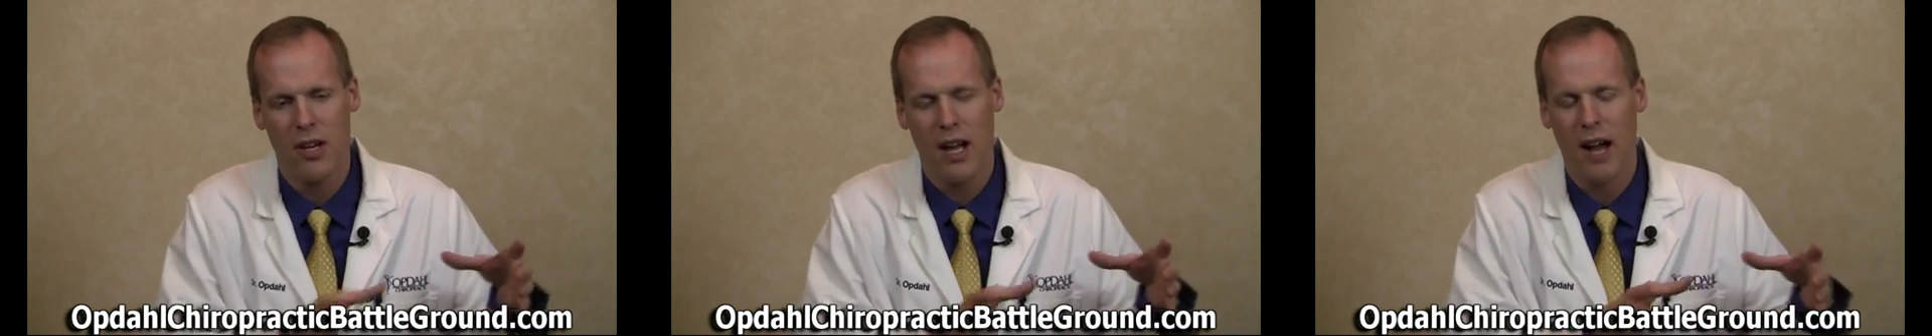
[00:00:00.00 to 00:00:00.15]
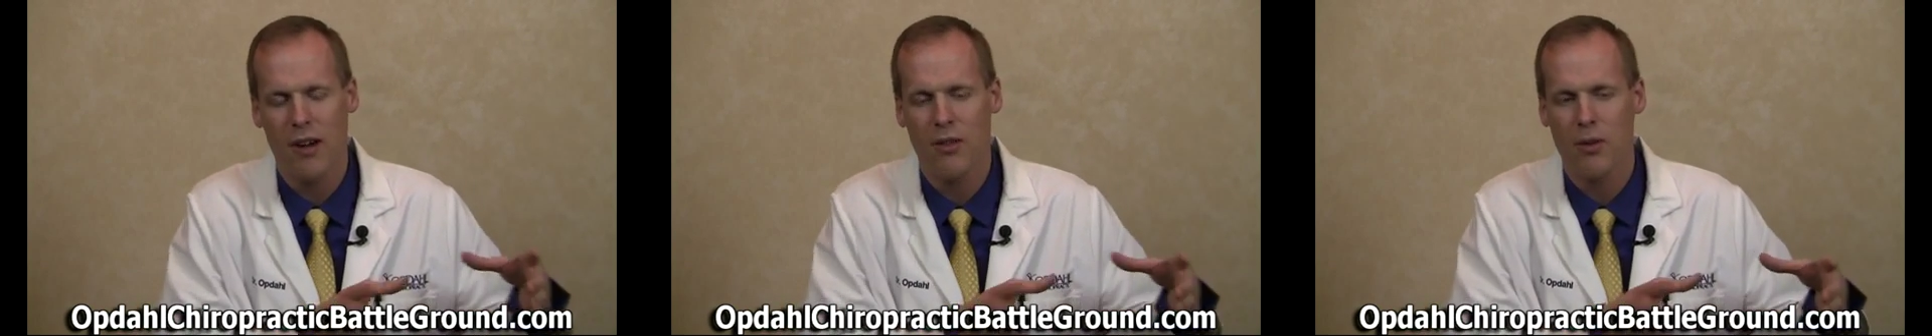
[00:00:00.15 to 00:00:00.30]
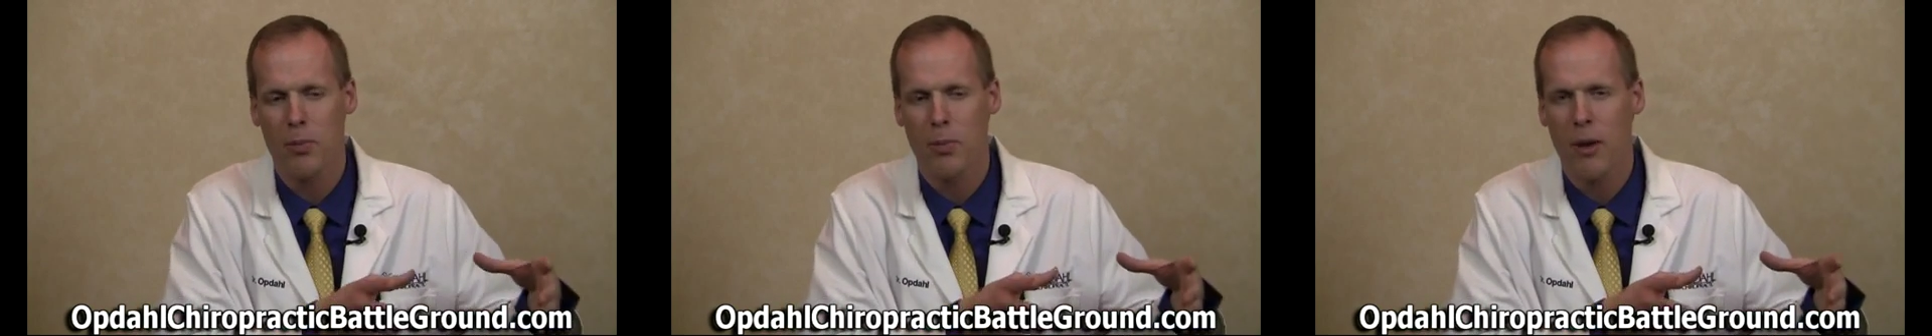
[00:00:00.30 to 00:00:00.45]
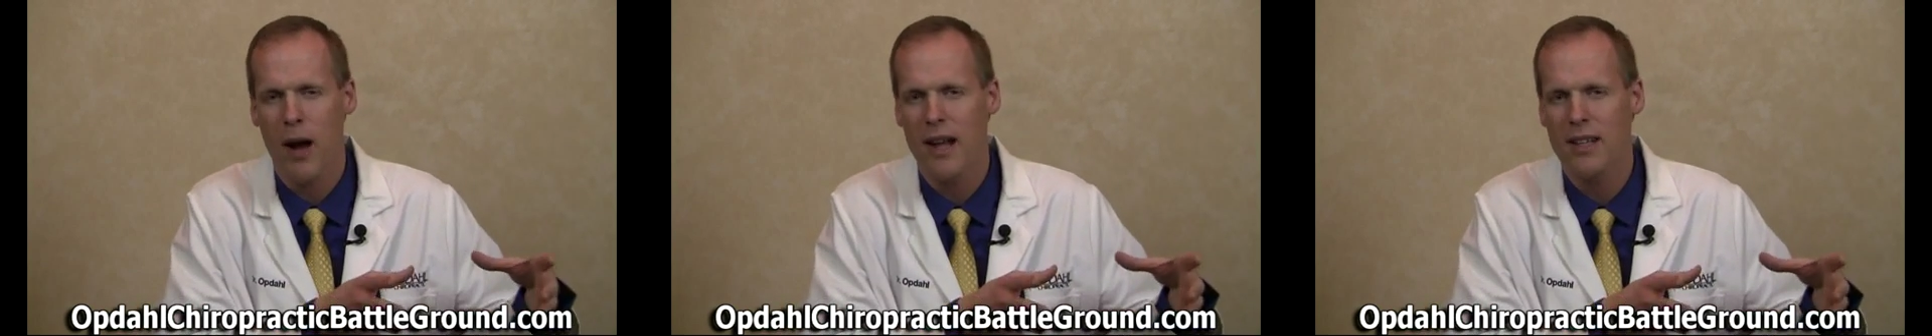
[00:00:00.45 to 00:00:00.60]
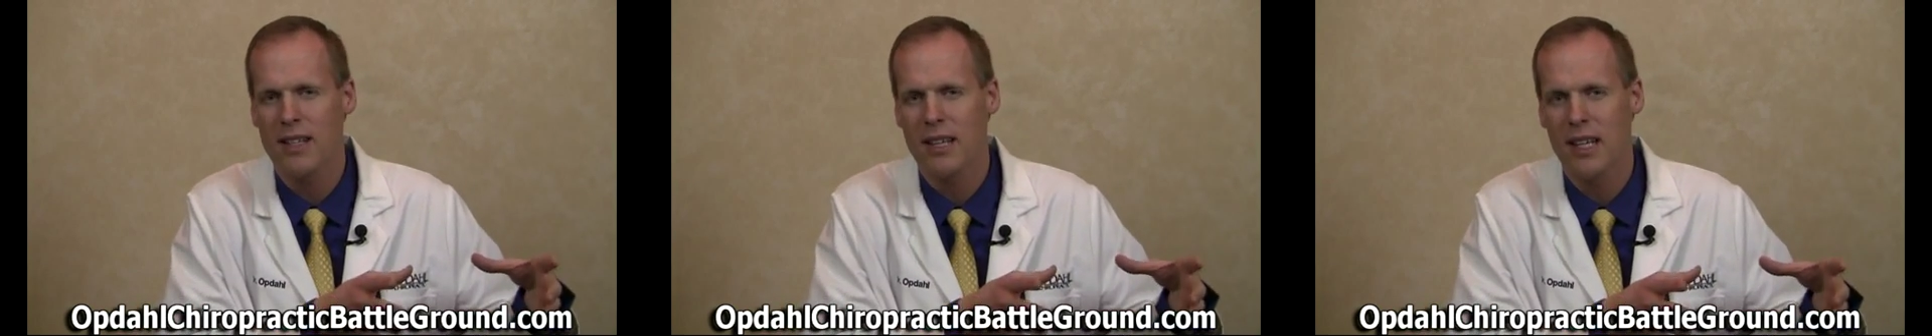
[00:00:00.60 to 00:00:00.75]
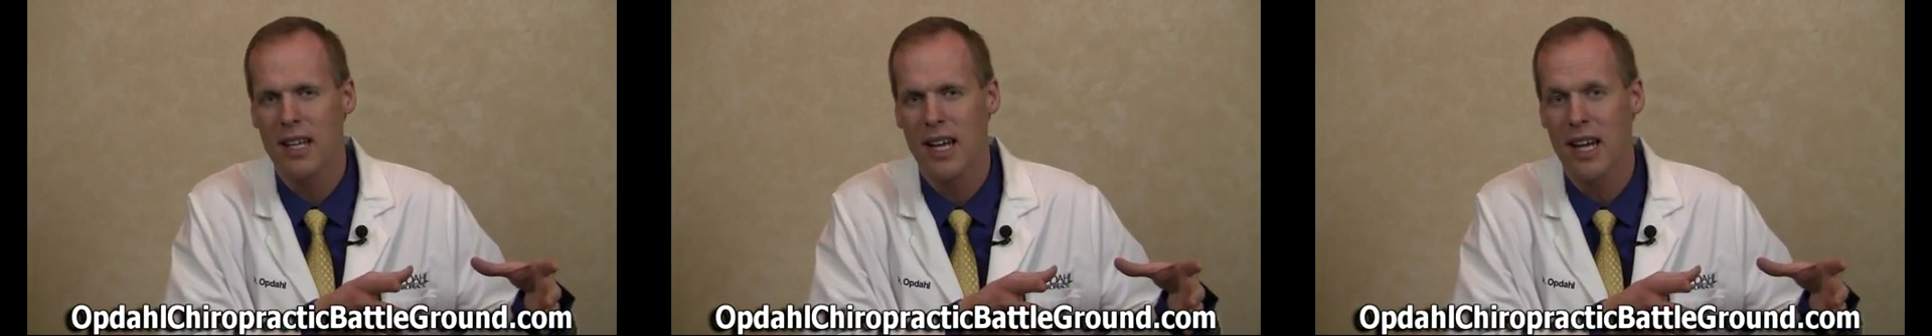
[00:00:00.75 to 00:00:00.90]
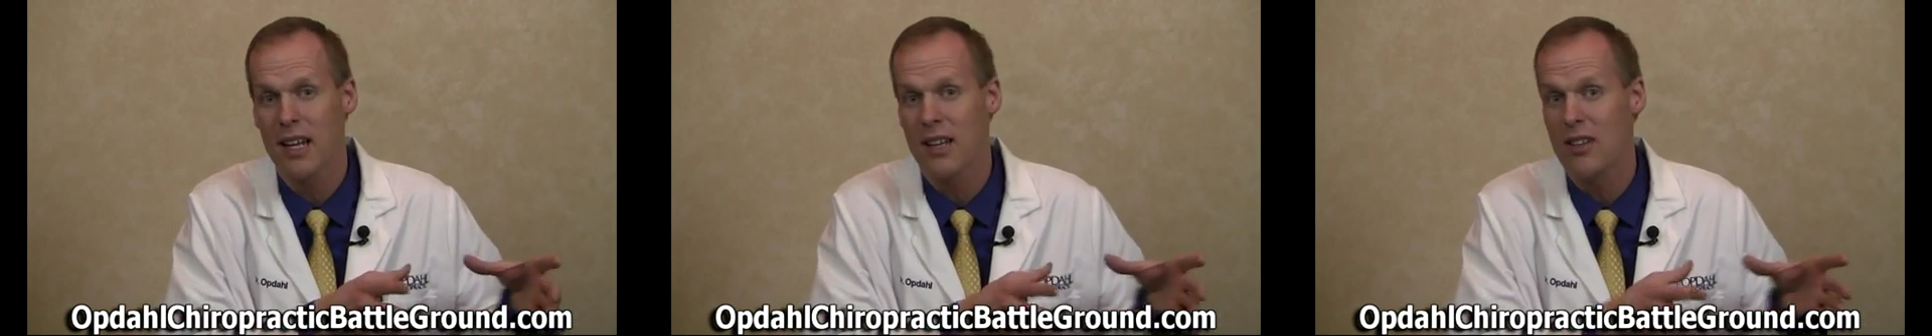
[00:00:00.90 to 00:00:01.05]

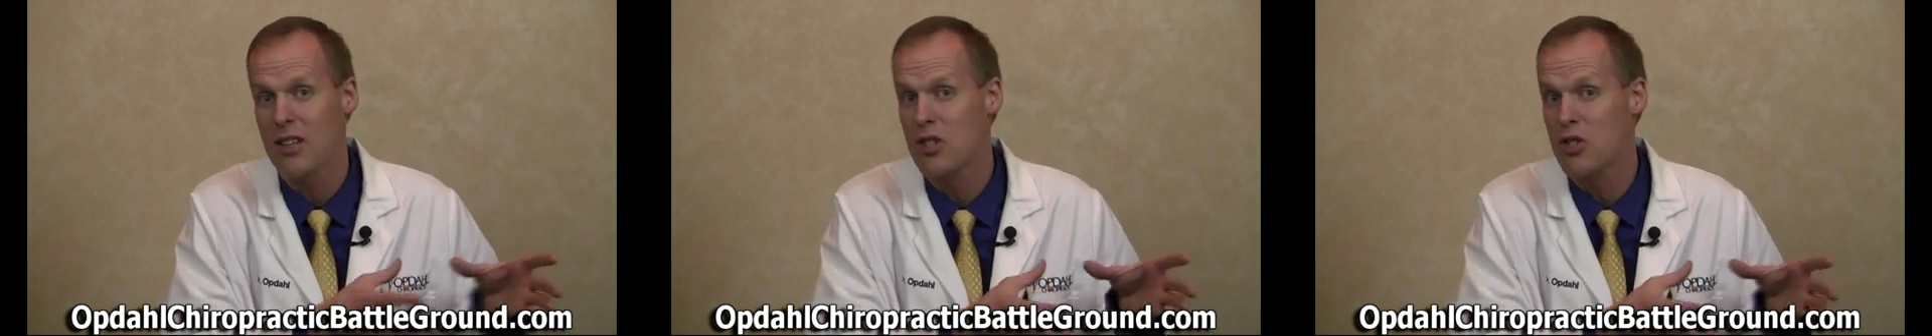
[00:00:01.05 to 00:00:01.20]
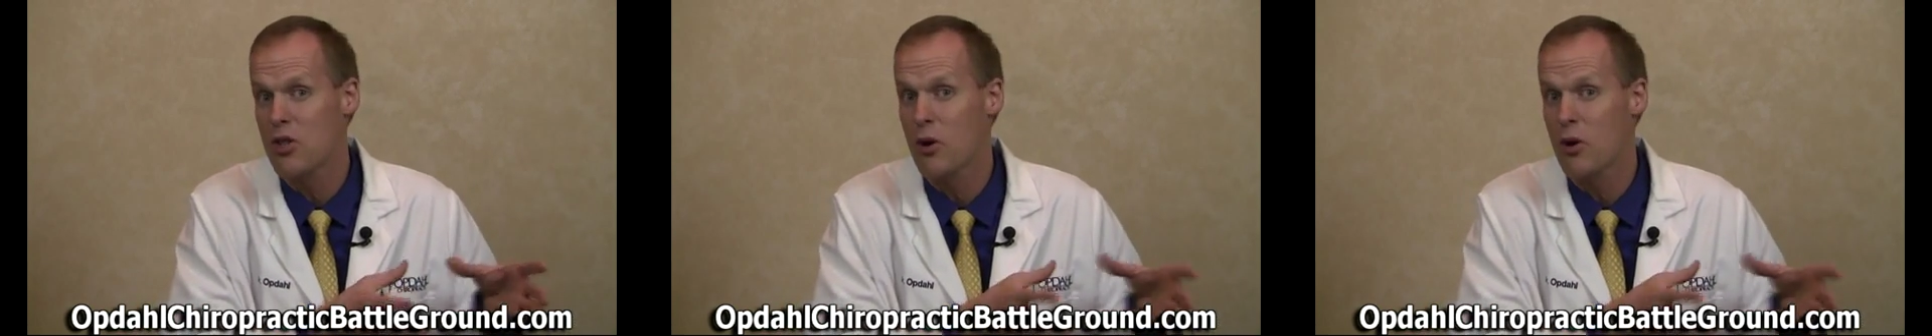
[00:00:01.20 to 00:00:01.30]
chiropractic getting the